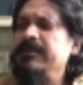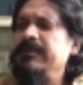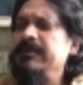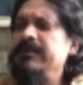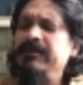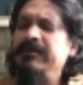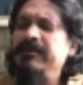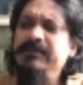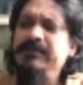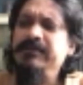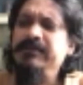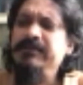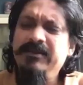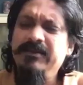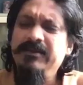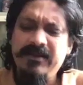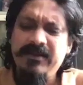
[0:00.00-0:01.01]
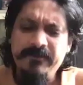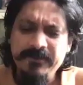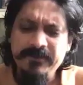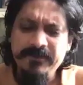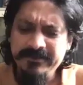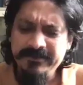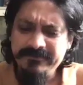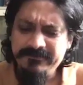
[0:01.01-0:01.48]
yeah. I mean,
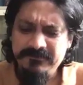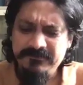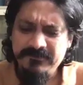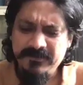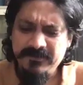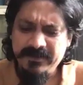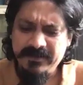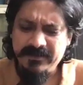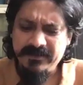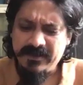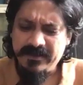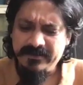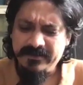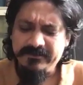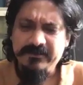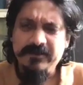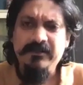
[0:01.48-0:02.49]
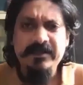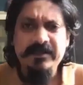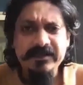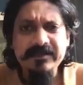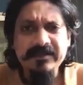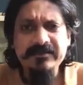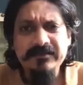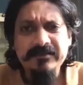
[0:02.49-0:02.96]
yeah. Uh, again, I,
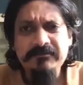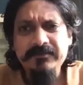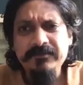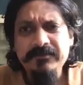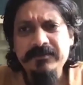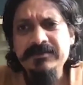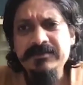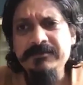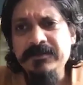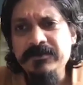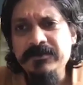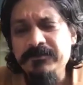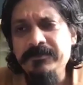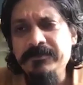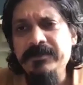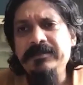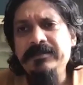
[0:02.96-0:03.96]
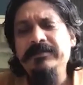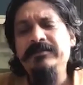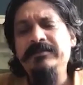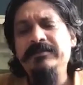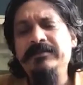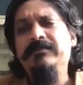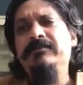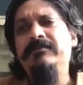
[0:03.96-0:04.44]
this may not be uh,
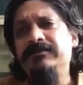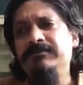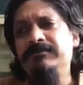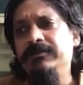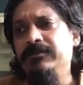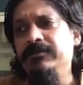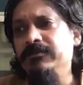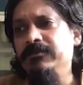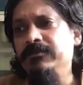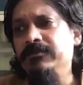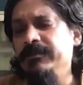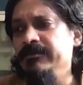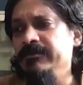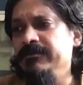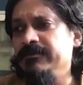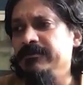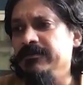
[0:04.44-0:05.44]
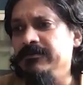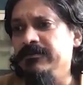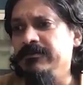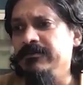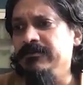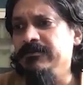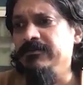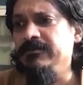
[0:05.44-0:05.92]
this may not be a,
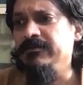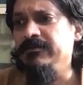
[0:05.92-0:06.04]
a,